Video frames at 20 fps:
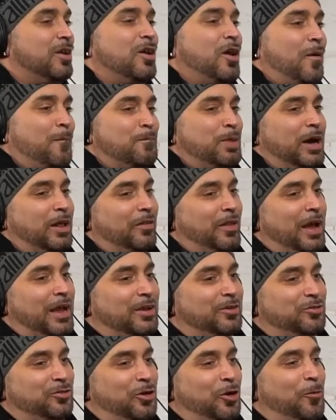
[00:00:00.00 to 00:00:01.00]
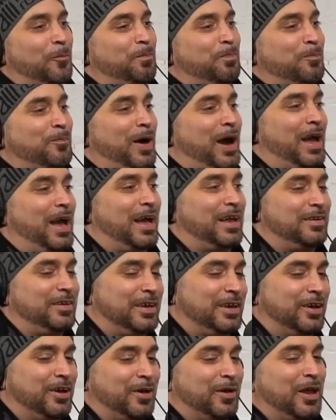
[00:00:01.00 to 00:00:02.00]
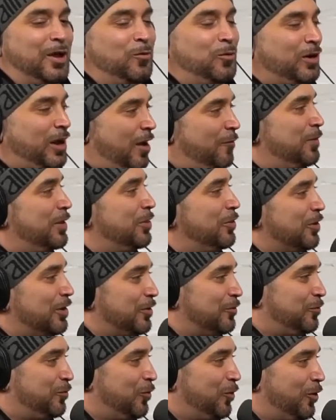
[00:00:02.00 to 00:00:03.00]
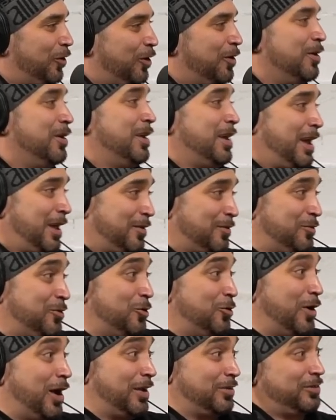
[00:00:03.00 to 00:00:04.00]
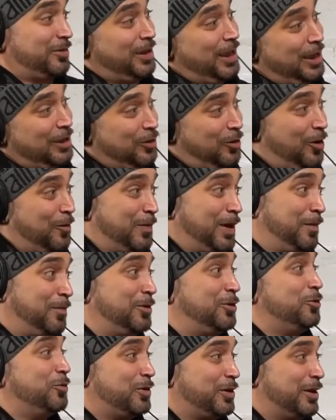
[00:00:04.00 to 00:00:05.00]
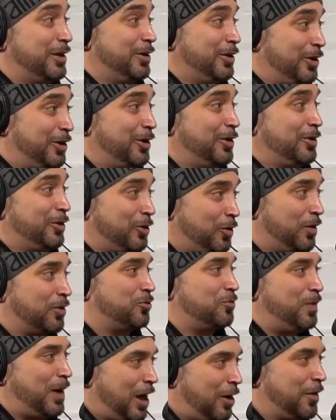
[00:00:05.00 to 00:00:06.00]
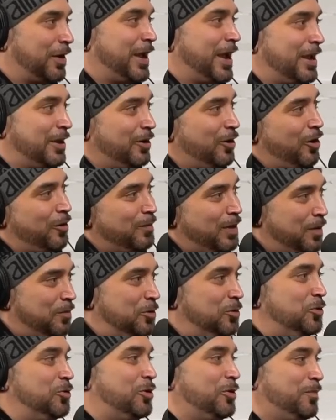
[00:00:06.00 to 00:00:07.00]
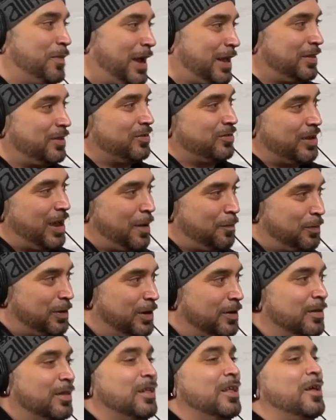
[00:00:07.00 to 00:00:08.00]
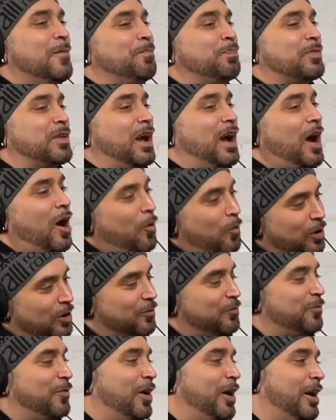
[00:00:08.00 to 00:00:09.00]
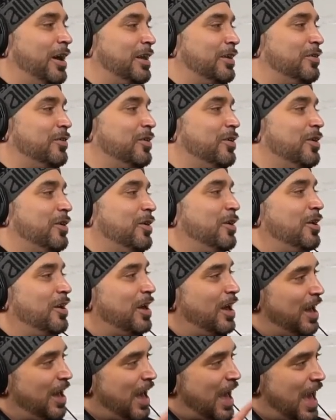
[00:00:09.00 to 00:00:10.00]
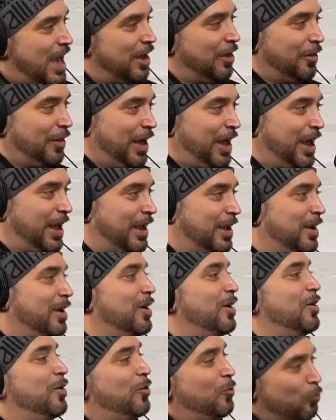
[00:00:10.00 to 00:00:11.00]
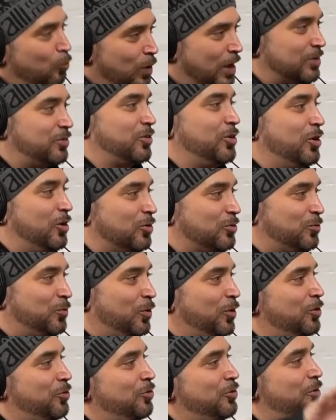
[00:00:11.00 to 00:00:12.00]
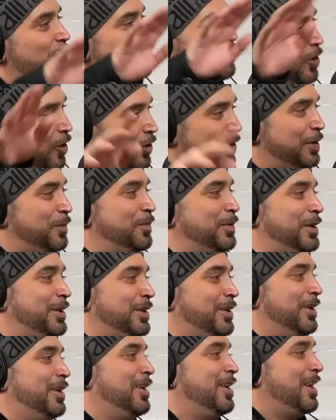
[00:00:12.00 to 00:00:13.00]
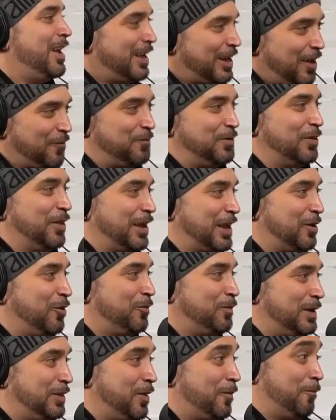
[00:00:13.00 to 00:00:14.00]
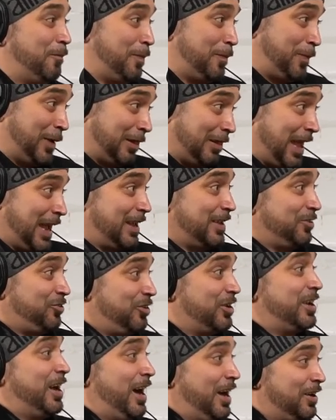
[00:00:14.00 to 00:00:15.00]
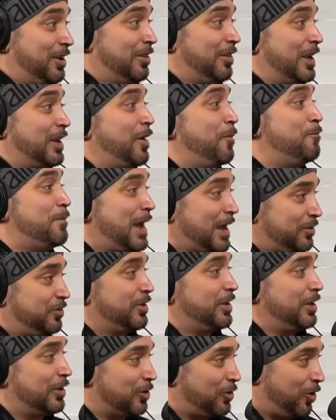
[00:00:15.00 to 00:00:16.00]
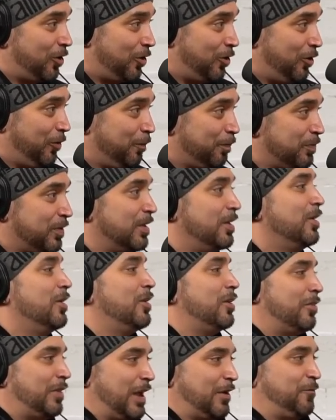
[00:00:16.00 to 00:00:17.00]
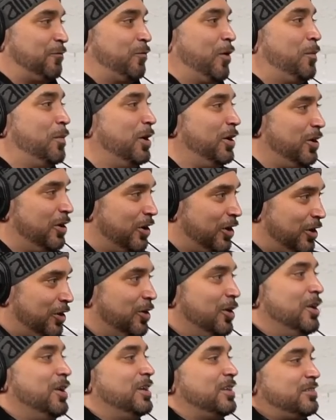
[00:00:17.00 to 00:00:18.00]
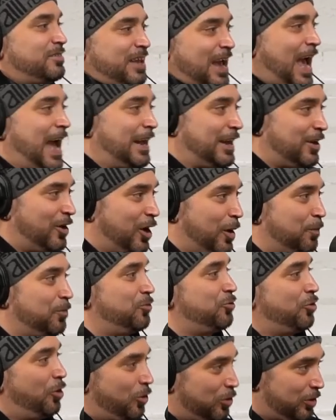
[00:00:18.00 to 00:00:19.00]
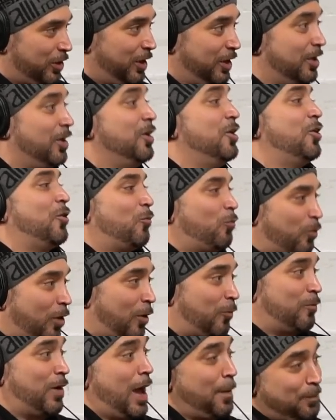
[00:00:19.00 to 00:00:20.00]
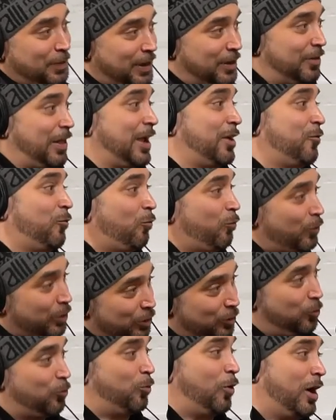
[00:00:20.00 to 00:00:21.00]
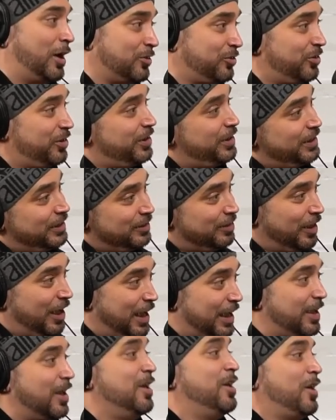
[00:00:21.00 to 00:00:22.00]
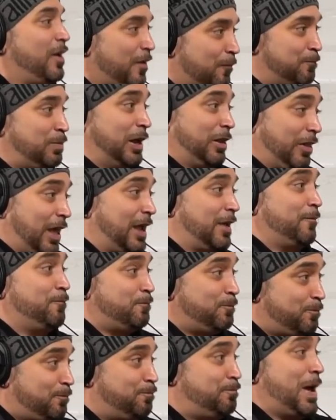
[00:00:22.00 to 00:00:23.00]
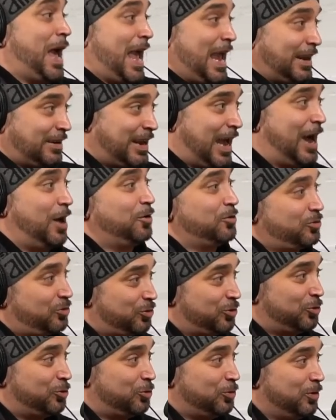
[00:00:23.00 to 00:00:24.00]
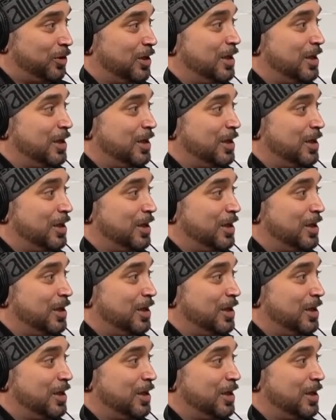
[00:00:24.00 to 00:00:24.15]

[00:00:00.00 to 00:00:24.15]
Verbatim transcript: But like, so my idea and what I've been looking for, and you as an A&R, maybe you could, you know, aspiring A&R, maybe you could make this happen. I want to find an L.A. West Coast version of Cardi B. And I feel like it would be the, but like Chicana, like a Mexican girl, like from a hood, tatted up chola, rapping like real raunchy, like, but like banged out too.